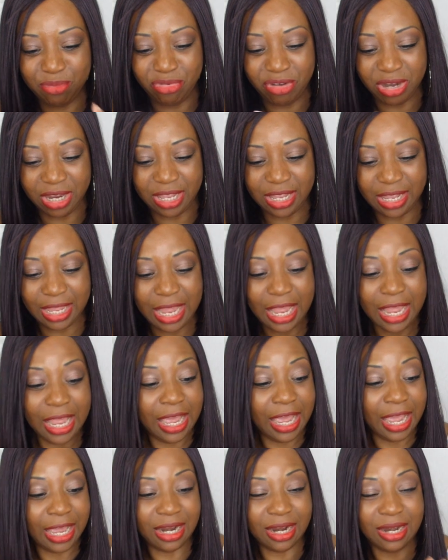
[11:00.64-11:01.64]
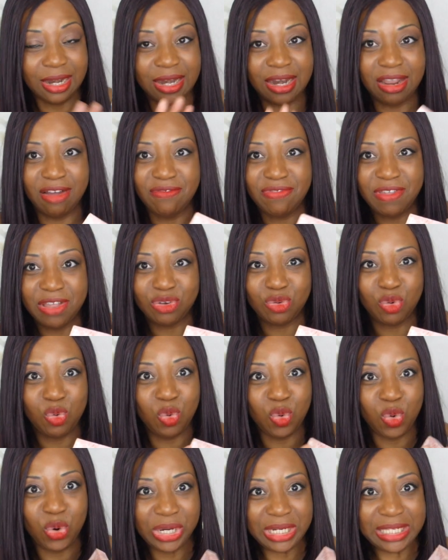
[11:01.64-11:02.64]
pretty. And I love that
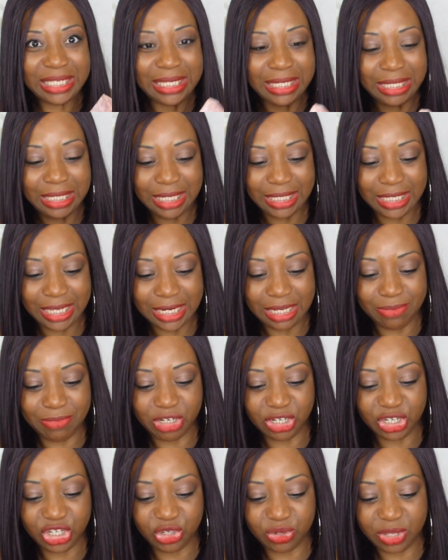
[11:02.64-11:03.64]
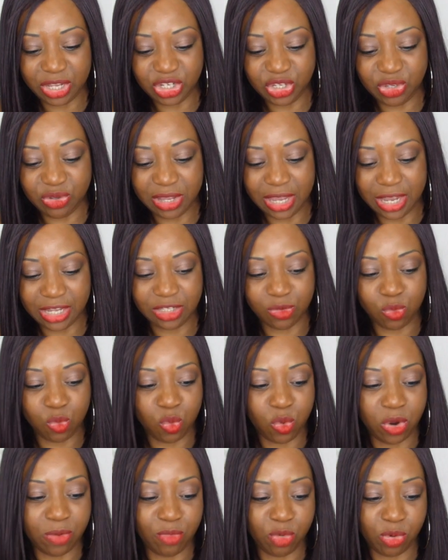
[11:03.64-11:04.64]
quartz detail. Let me just show that to you guys
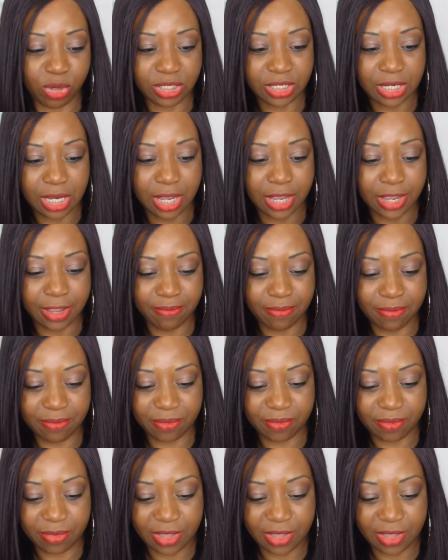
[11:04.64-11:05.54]
one more time.